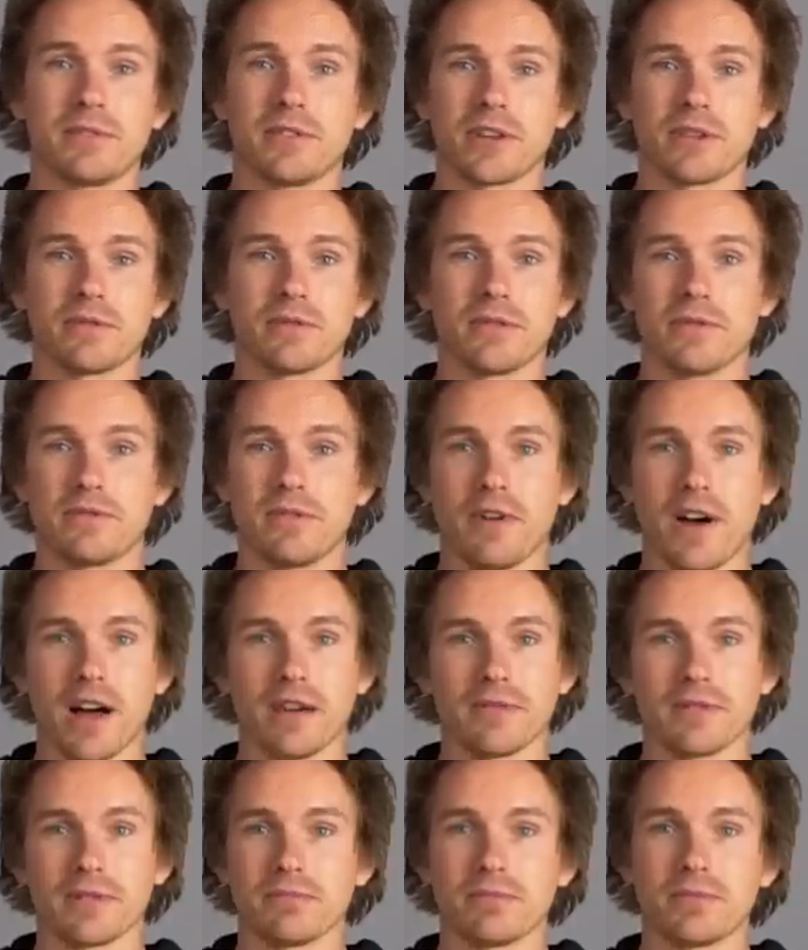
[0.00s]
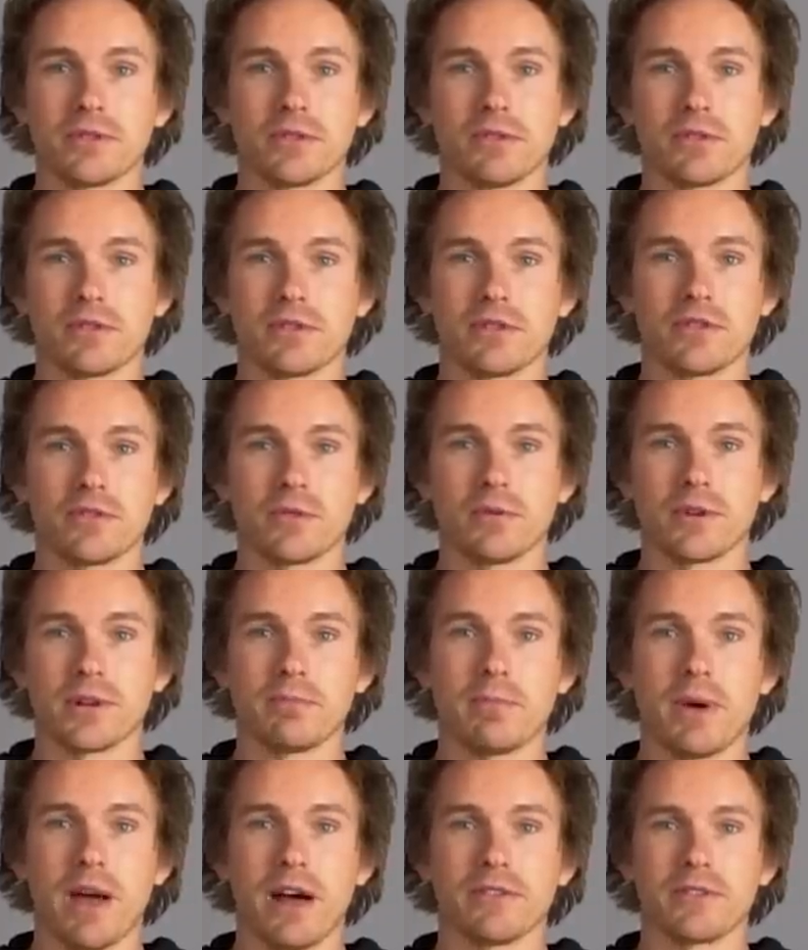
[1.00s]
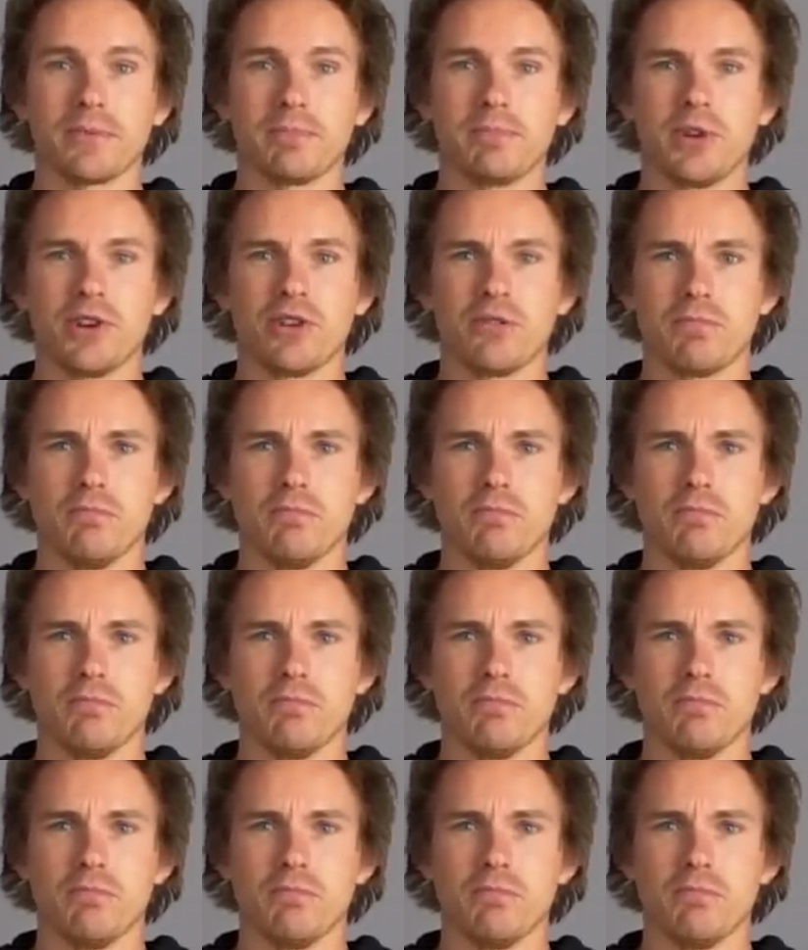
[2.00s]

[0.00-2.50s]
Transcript: 6'5" and 220 pounds of pure